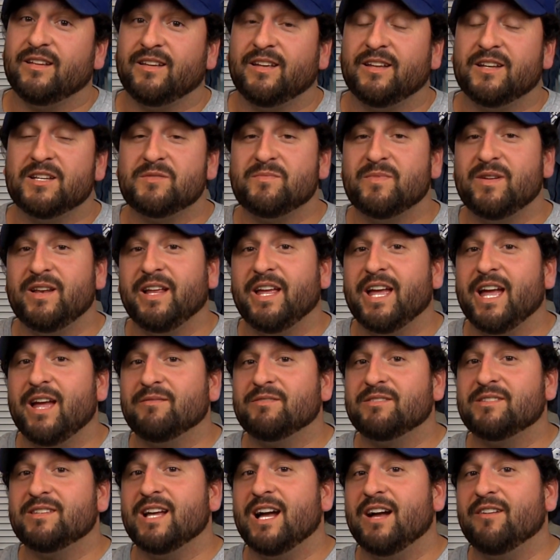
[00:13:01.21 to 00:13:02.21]
get as many
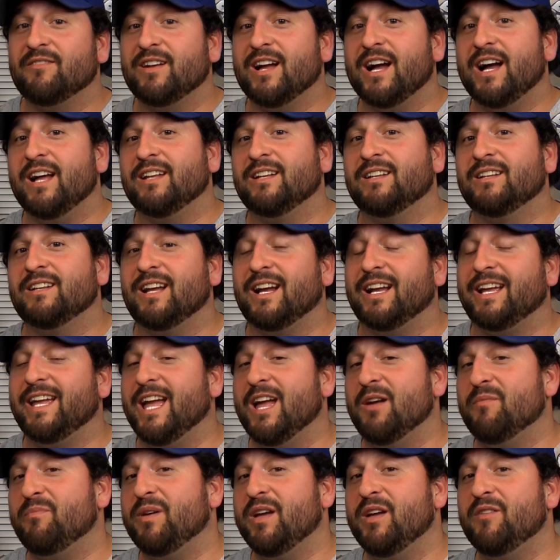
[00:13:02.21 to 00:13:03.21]
games as I've gotten, I
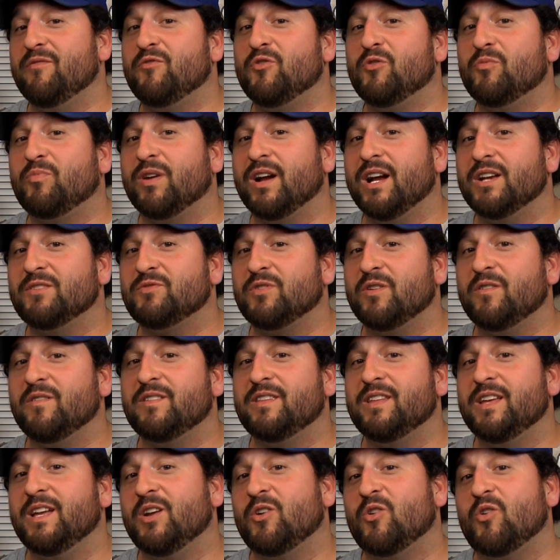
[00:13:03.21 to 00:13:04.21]
can't pay full price for
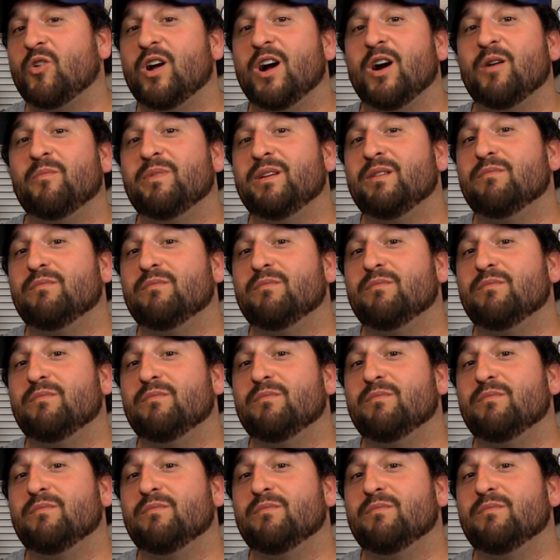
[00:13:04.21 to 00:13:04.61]
everything or I'll